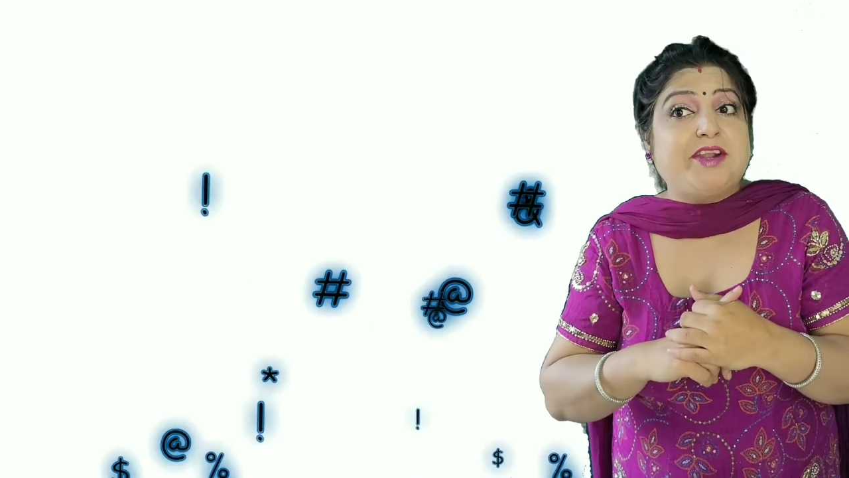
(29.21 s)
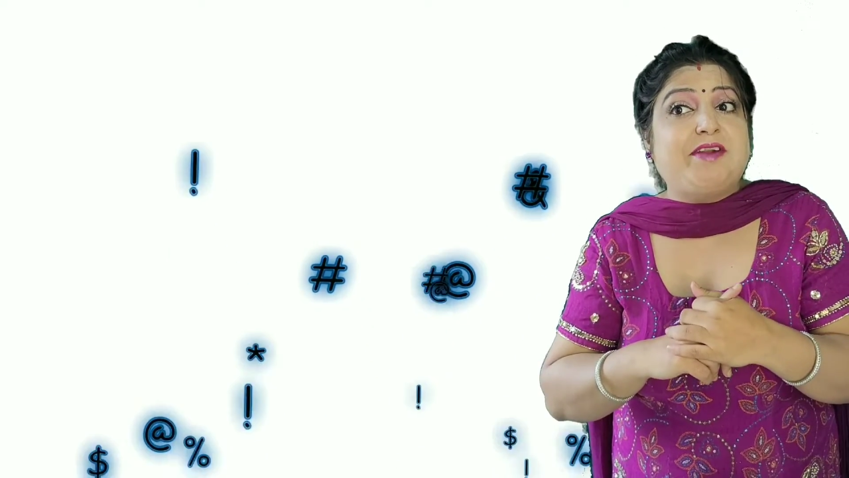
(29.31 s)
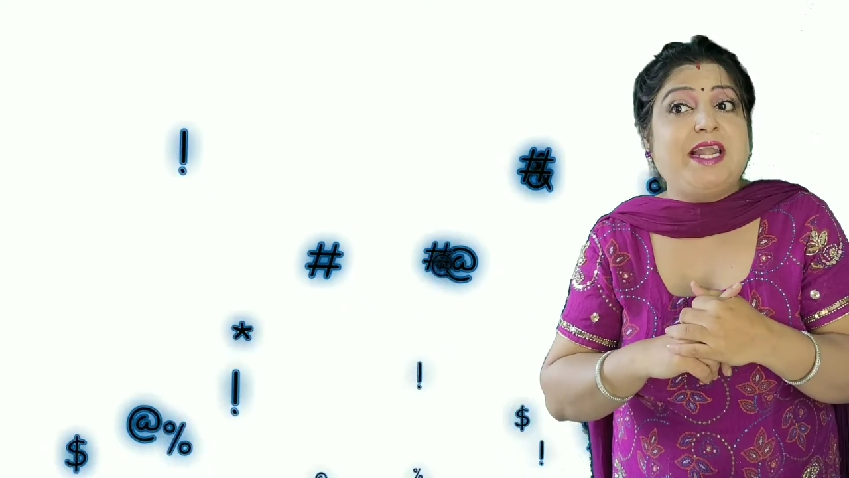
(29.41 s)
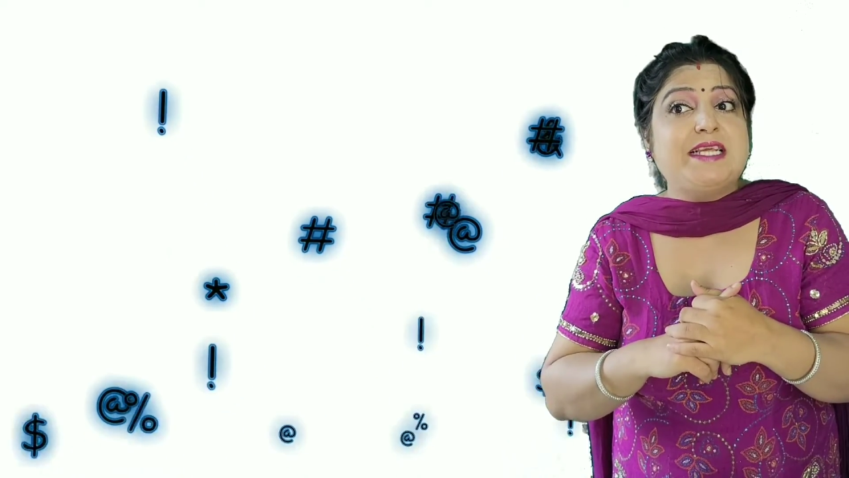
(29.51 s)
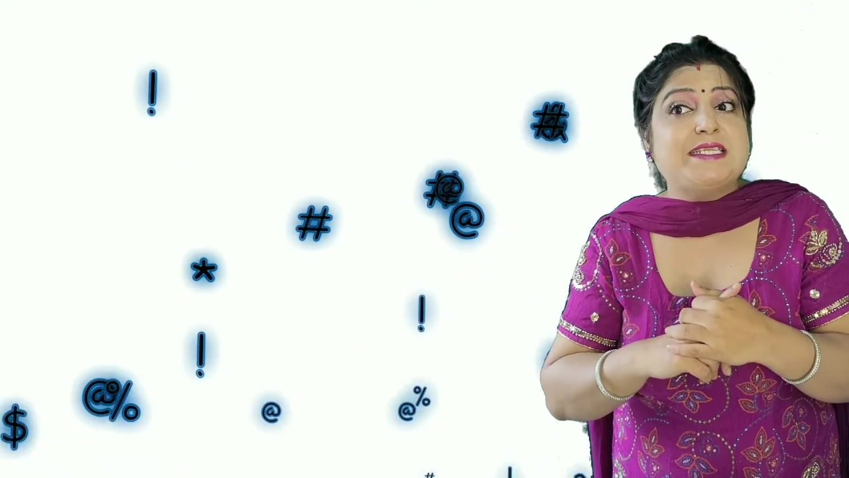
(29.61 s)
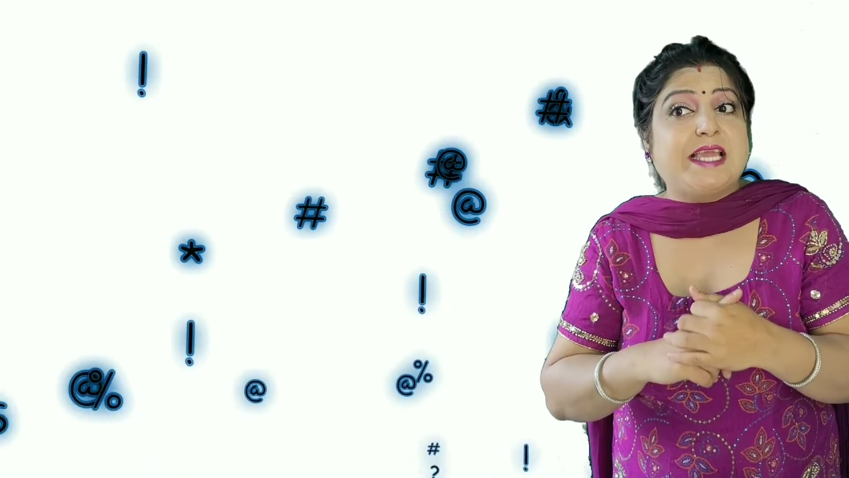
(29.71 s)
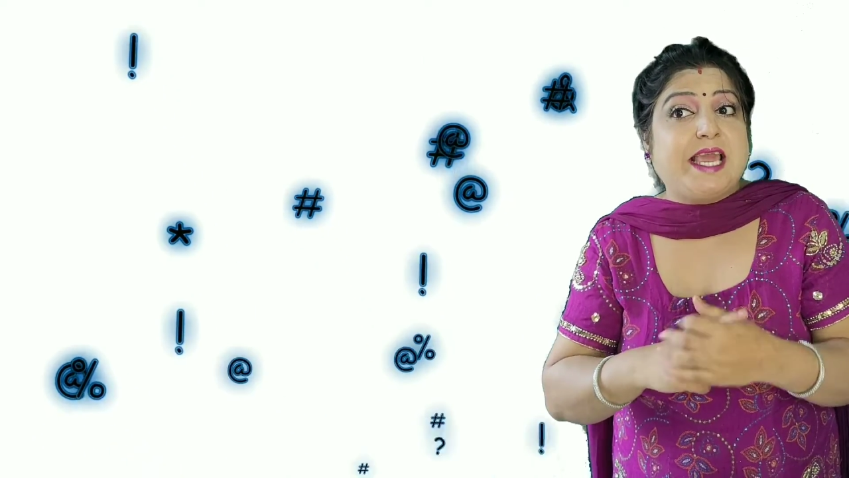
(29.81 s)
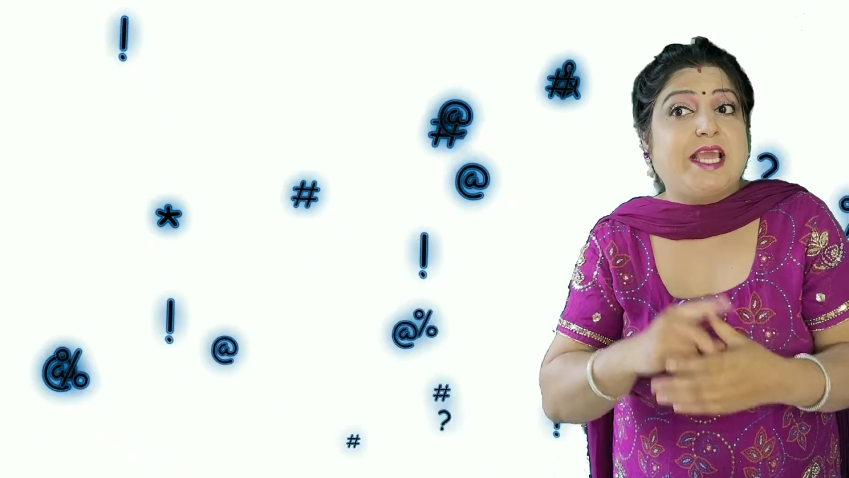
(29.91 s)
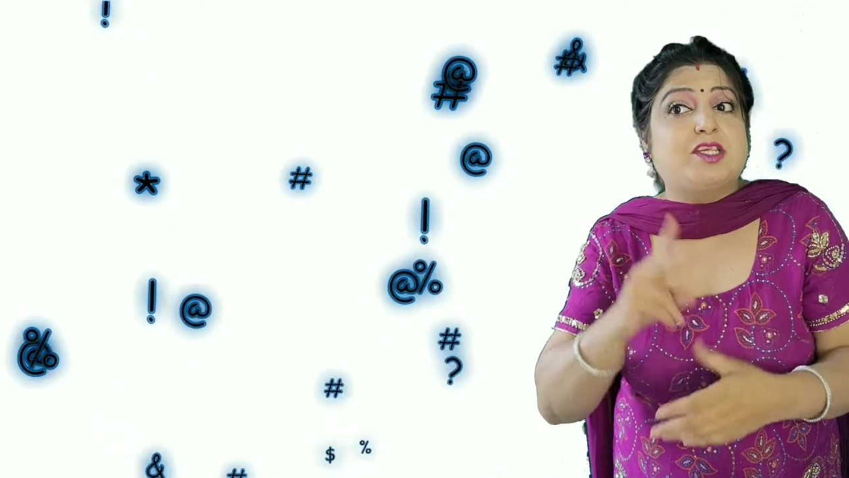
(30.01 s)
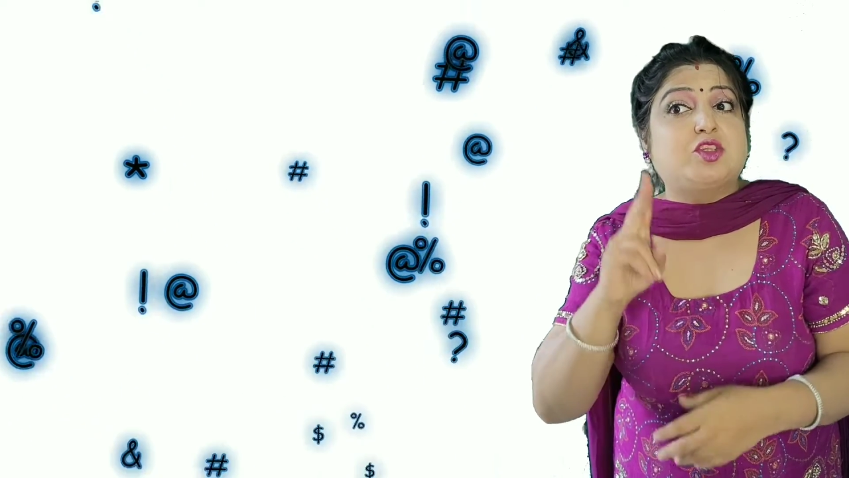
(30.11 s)
generally
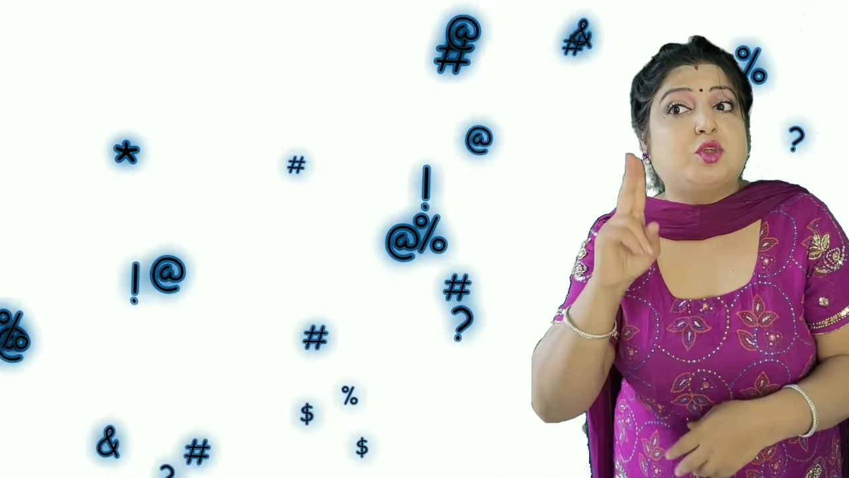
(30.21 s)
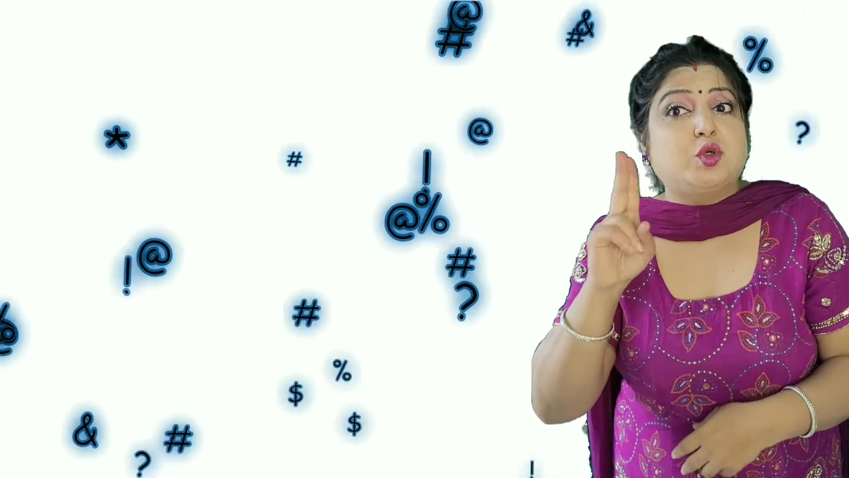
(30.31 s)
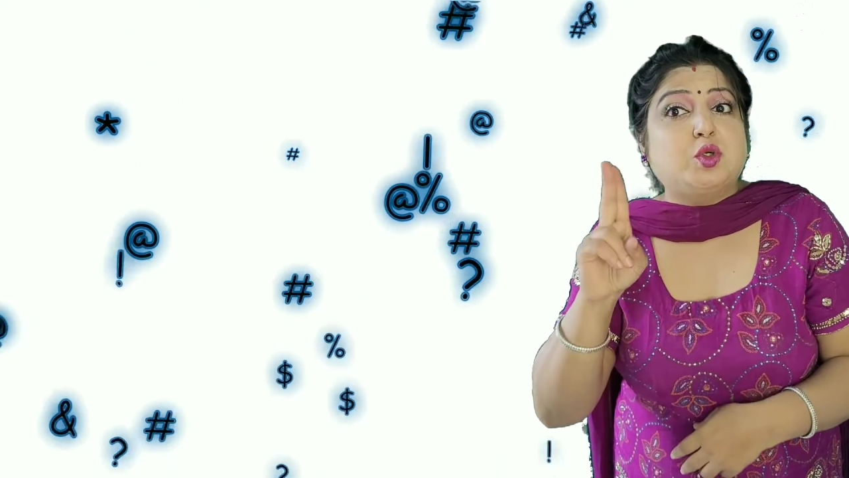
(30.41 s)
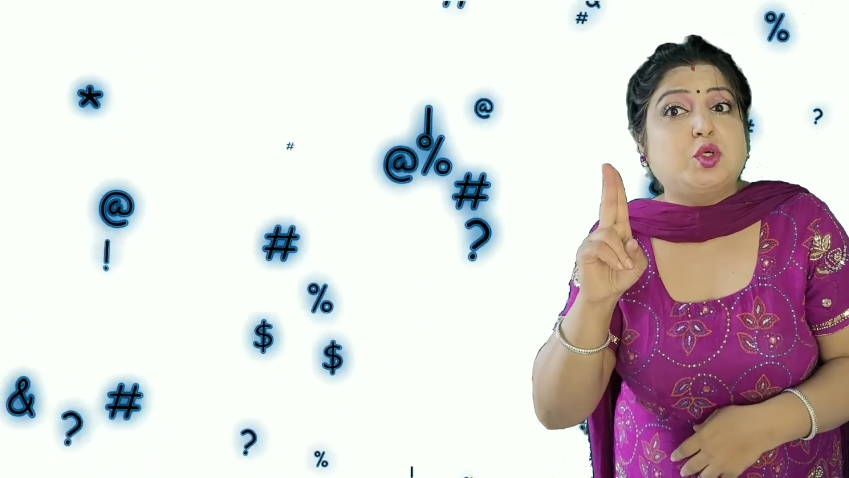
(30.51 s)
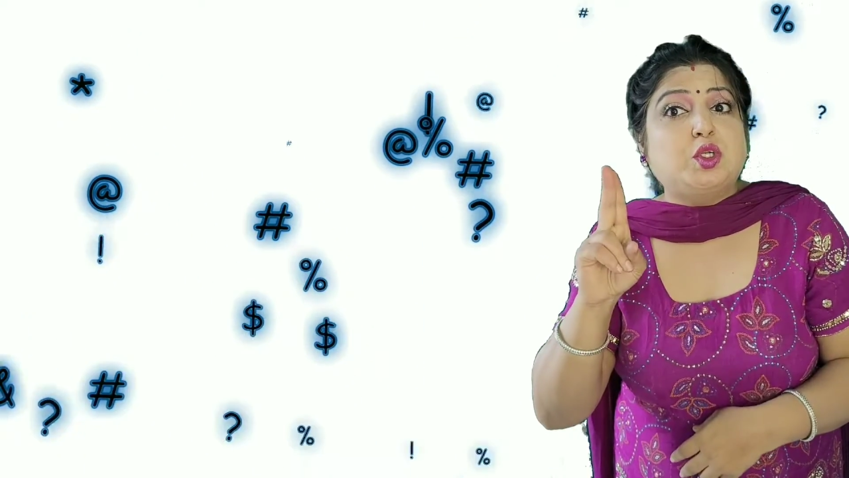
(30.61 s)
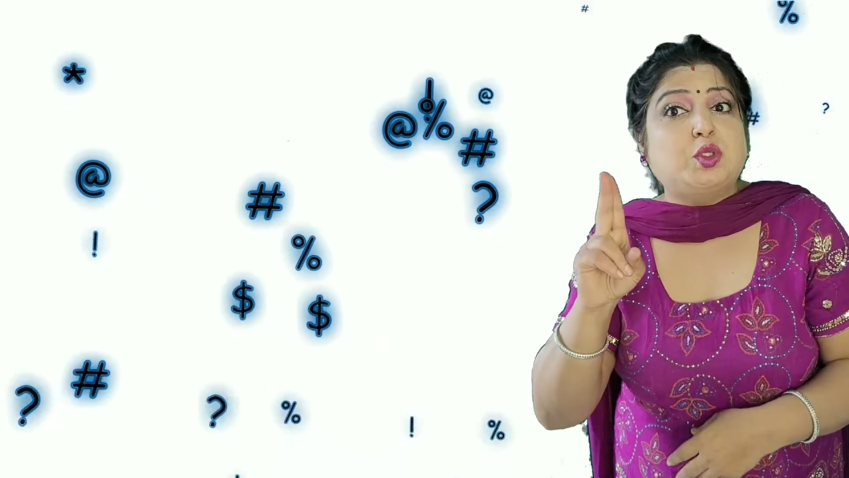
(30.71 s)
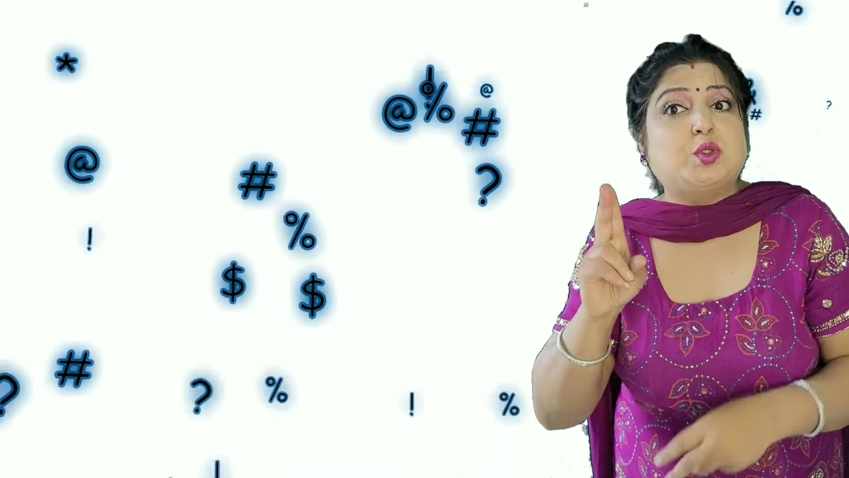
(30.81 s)
sees 2